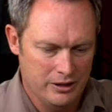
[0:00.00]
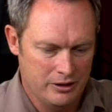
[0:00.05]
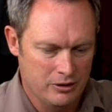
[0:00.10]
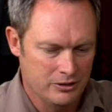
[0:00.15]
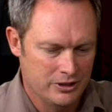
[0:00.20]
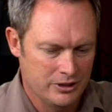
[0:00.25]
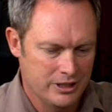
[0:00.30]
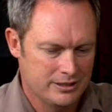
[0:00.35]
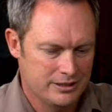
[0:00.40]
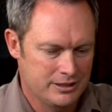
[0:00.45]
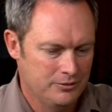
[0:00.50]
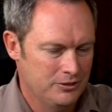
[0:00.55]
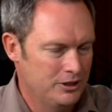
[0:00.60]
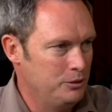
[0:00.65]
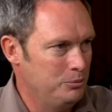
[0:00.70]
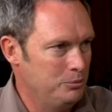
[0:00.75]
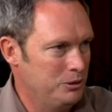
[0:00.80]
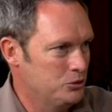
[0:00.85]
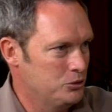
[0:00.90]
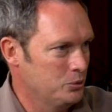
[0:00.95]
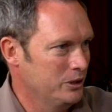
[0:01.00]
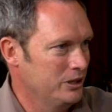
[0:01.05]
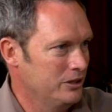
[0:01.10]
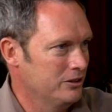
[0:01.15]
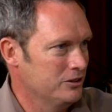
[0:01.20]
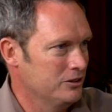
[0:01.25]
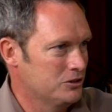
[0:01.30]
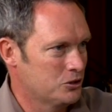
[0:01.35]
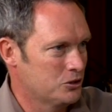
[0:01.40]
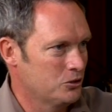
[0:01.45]
conductivity between
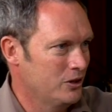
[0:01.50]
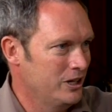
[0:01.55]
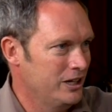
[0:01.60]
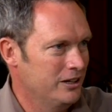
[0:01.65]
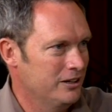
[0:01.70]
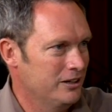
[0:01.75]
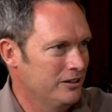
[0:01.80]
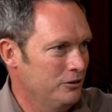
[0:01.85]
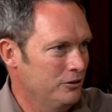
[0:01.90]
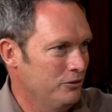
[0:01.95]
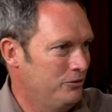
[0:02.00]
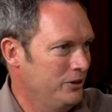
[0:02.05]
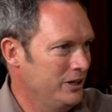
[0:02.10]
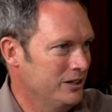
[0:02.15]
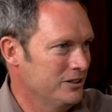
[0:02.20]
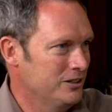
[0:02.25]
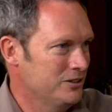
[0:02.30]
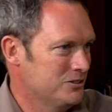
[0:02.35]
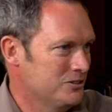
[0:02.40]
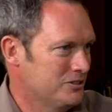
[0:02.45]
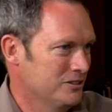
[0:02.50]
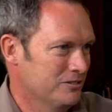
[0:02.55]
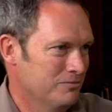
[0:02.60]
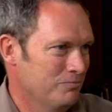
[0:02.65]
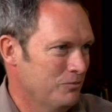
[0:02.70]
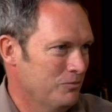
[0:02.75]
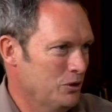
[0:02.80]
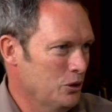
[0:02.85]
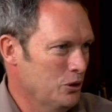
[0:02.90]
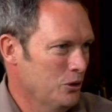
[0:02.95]
the screen and your fingers and
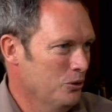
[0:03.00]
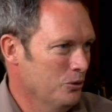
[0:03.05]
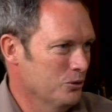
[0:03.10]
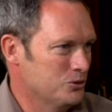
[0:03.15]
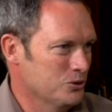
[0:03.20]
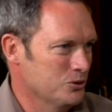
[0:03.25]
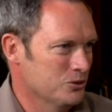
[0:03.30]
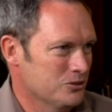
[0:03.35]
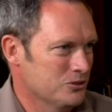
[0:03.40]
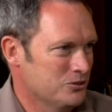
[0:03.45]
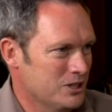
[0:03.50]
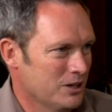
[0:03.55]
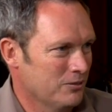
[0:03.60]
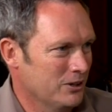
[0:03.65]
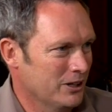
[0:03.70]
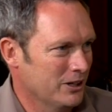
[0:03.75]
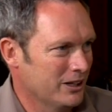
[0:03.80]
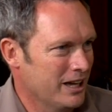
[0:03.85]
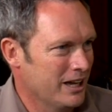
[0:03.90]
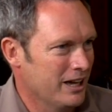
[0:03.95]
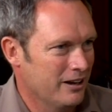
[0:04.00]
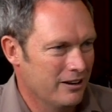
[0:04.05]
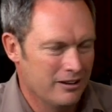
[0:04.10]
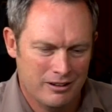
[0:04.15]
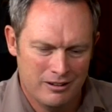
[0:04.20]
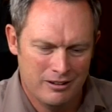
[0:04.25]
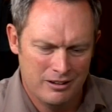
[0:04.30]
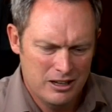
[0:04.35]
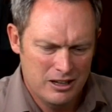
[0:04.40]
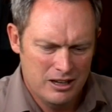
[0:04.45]
all sorts of stuff like that.
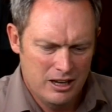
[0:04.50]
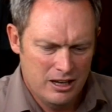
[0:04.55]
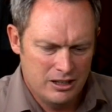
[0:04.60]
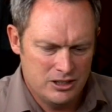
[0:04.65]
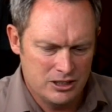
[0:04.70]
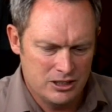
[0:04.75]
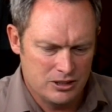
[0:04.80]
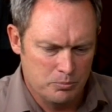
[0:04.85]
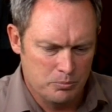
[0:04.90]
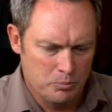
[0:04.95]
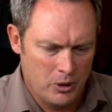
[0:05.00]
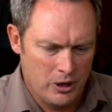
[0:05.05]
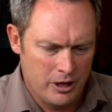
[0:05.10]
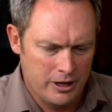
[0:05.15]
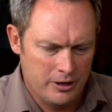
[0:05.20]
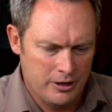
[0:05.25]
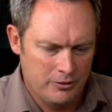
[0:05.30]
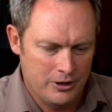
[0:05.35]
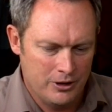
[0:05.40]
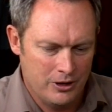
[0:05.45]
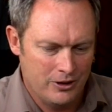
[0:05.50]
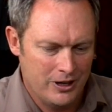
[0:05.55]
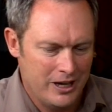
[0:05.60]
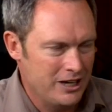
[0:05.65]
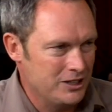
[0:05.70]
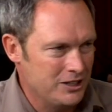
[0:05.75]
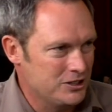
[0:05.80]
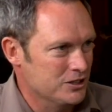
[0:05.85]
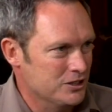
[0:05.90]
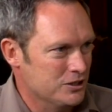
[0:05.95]
And just minor
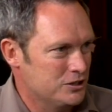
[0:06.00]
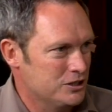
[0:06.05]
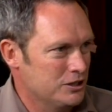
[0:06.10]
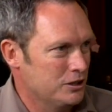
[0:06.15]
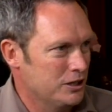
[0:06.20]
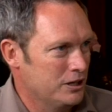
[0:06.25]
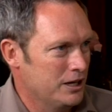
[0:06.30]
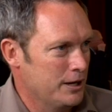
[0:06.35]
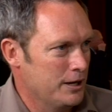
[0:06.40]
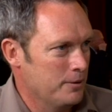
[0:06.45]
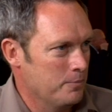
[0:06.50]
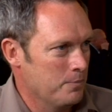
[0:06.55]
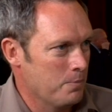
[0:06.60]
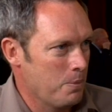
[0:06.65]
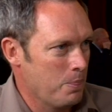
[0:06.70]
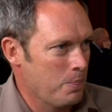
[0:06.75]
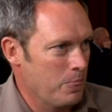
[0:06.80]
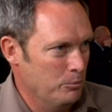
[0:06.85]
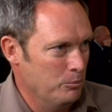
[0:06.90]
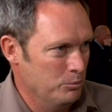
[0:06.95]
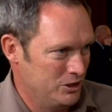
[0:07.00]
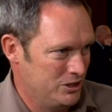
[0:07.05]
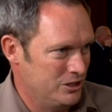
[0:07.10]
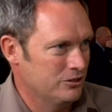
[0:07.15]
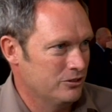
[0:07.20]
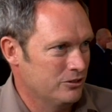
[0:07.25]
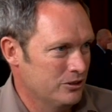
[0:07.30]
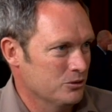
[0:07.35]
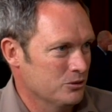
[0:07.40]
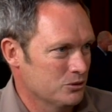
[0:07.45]
variations in um,
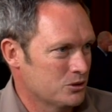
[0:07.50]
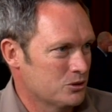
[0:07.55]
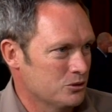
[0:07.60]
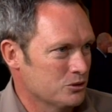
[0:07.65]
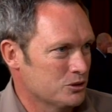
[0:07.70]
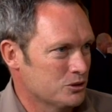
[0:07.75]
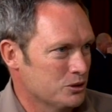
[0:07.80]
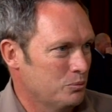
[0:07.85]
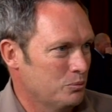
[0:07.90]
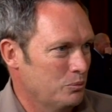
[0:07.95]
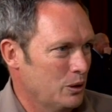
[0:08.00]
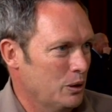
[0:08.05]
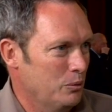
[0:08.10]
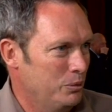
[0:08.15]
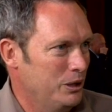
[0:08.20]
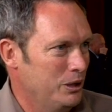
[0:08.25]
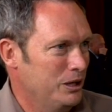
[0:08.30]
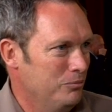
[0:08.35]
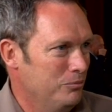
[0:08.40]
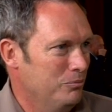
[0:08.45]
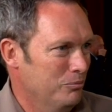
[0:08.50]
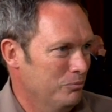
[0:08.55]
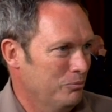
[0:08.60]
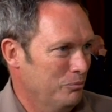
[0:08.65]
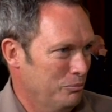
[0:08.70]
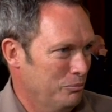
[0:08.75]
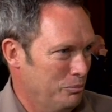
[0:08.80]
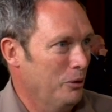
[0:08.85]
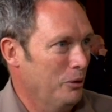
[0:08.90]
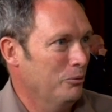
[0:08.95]
materials cause a, a big
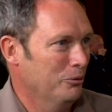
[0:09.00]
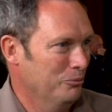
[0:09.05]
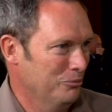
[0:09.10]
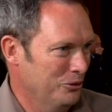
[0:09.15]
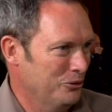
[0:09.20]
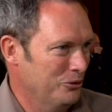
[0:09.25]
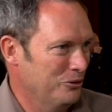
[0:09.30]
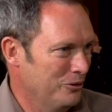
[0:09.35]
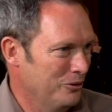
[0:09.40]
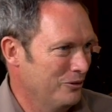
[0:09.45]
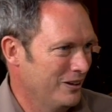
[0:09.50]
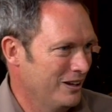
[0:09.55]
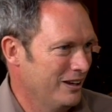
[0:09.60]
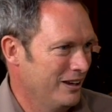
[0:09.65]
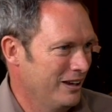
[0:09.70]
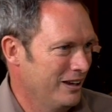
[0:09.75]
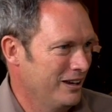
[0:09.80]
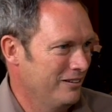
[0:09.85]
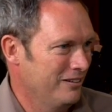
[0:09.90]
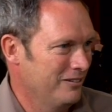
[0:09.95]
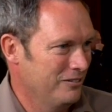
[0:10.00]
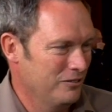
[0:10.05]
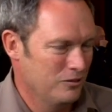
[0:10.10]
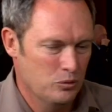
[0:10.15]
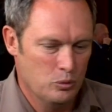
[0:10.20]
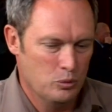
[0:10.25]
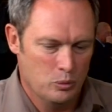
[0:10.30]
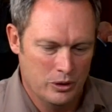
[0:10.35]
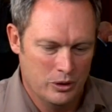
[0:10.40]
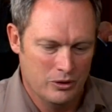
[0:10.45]
problem, or a, uh, and
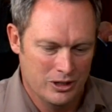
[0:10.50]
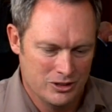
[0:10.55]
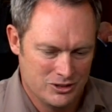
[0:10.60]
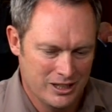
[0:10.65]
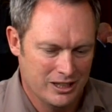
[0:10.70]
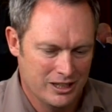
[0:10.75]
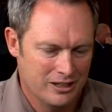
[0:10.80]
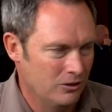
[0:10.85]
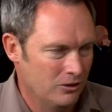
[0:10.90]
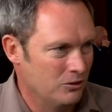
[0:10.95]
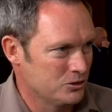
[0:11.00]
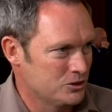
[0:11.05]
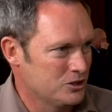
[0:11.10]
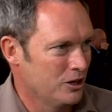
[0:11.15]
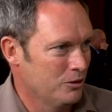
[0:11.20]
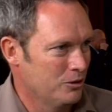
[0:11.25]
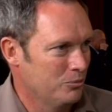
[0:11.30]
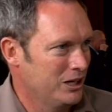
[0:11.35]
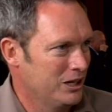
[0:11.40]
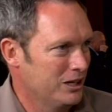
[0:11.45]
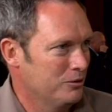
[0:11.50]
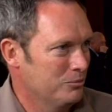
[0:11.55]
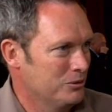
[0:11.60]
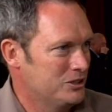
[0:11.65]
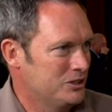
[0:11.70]
it's taken a long time to get the